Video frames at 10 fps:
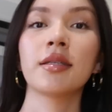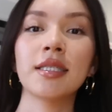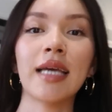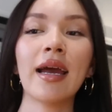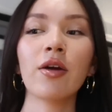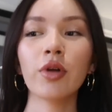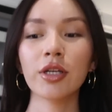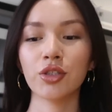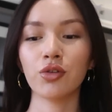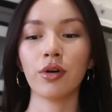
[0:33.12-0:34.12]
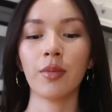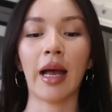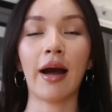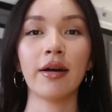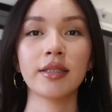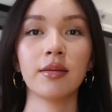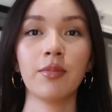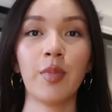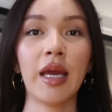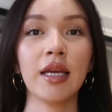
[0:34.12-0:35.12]
Today I wanted to talk about
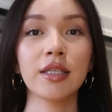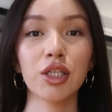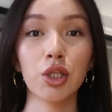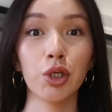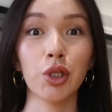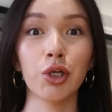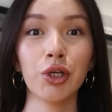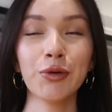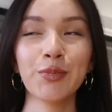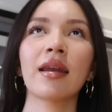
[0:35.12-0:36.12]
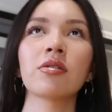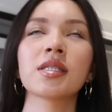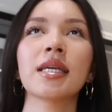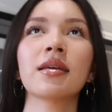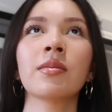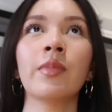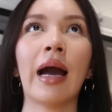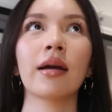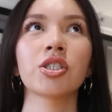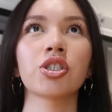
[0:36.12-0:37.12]
being Delulu, and I was thinking
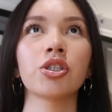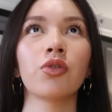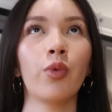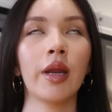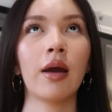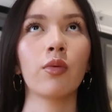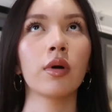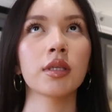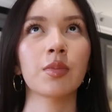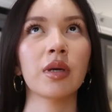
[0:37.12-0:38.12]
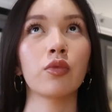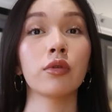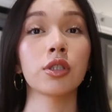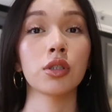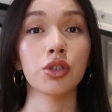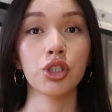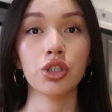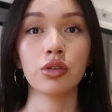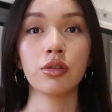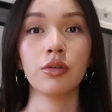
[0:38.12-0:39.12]
back to when I was a bit more
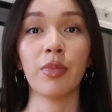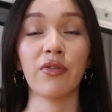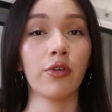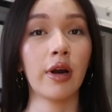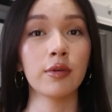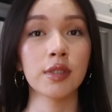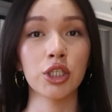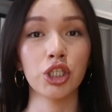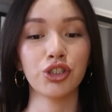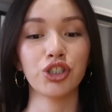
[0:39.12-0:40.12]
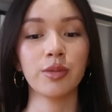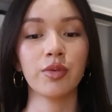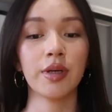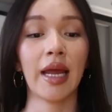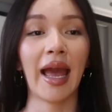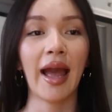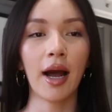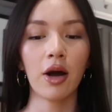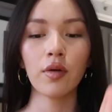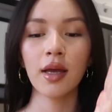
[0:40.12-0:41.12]
delusional before I was a YouTuber and
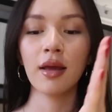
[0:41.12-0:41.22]
how